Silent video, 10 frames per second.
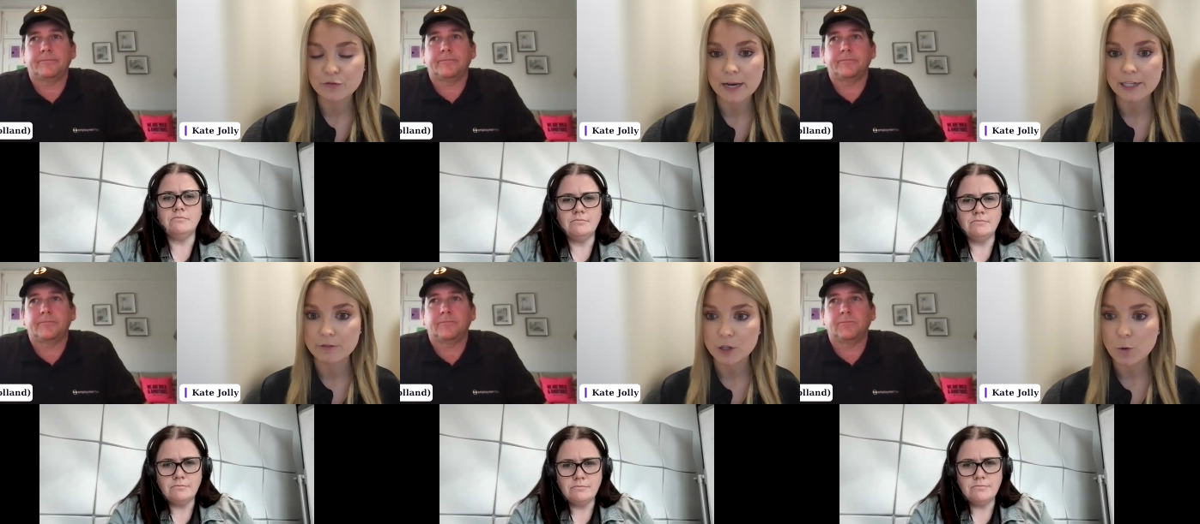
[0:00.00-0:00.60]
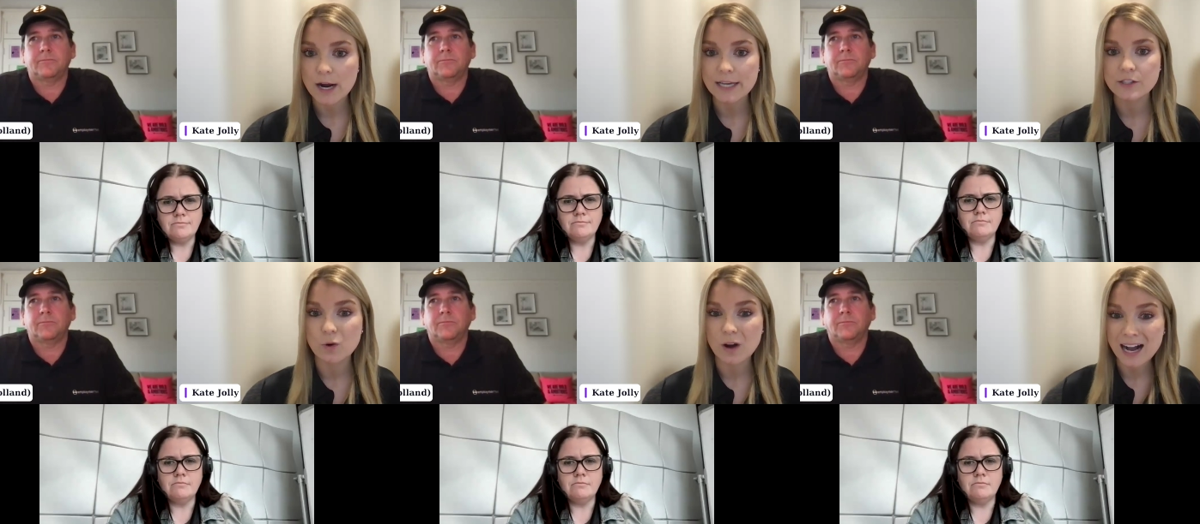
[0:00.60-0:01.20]
Speaker 1: you've made a
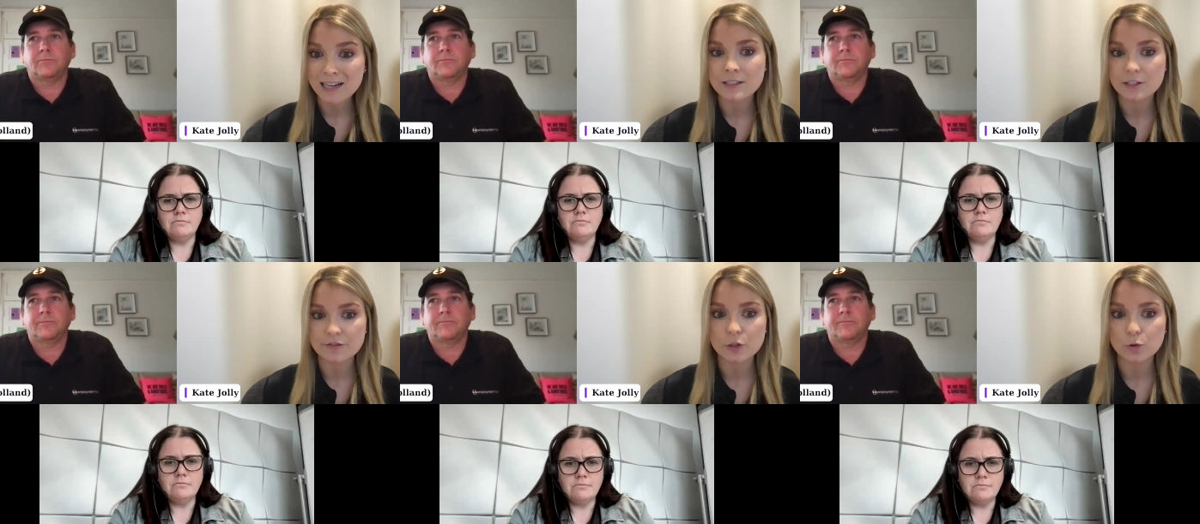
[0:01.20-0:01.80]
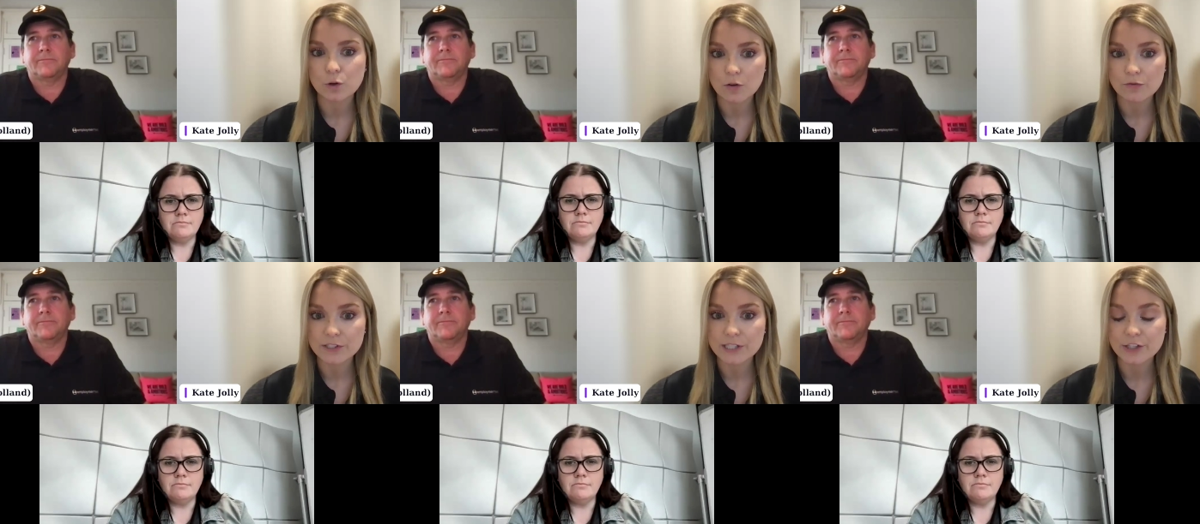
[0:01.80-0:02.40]
request or had a difficult
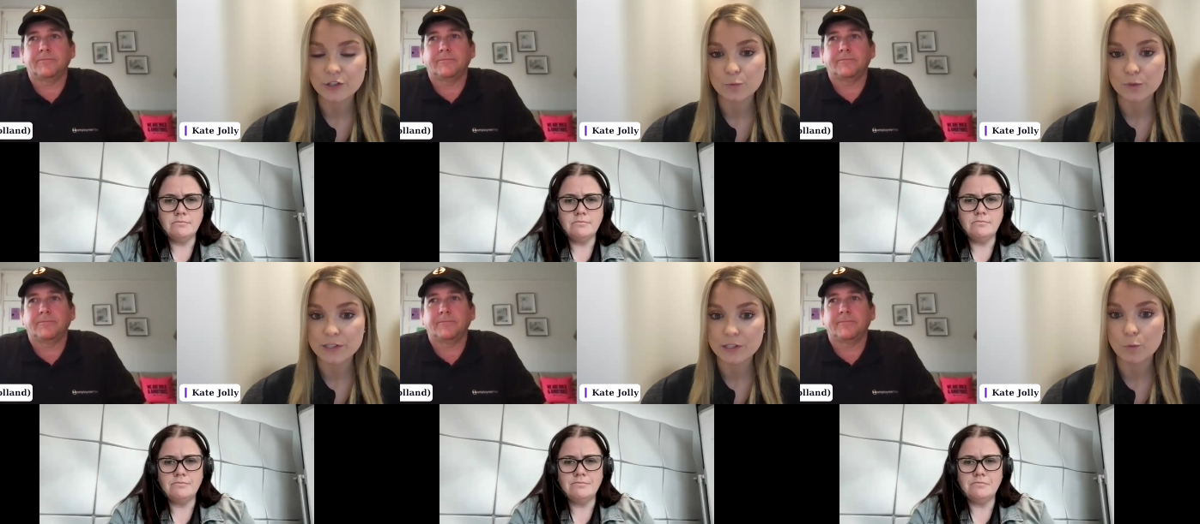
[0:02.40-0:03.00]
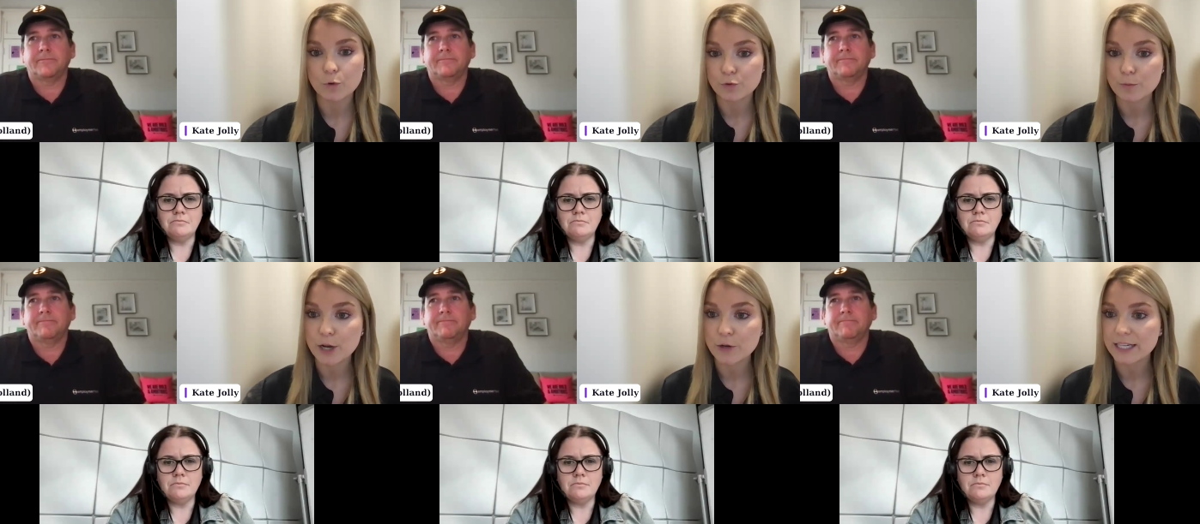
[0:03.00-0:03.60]
conversation with someone
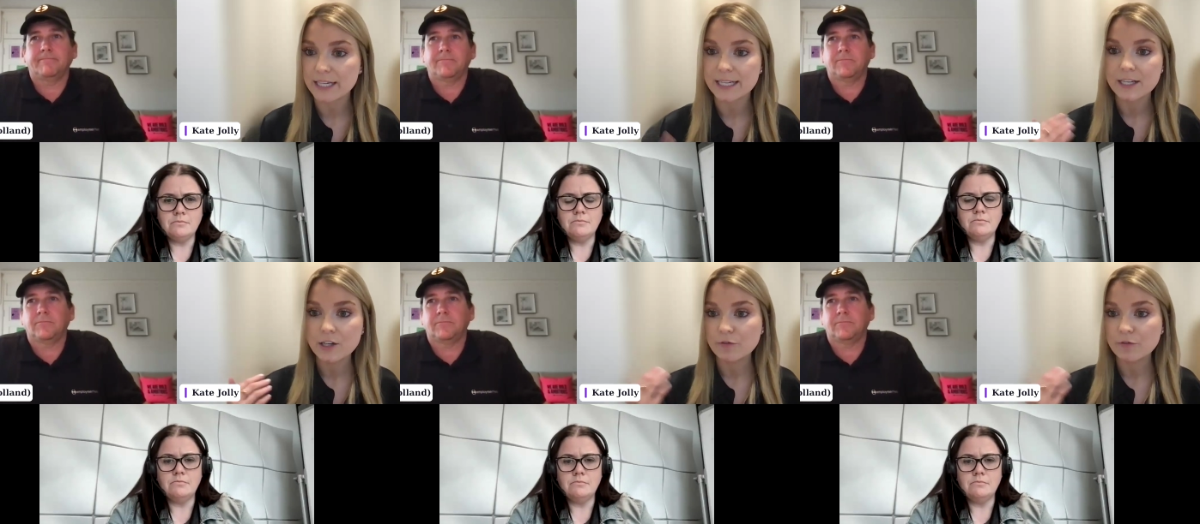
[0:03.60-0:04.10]
remotely,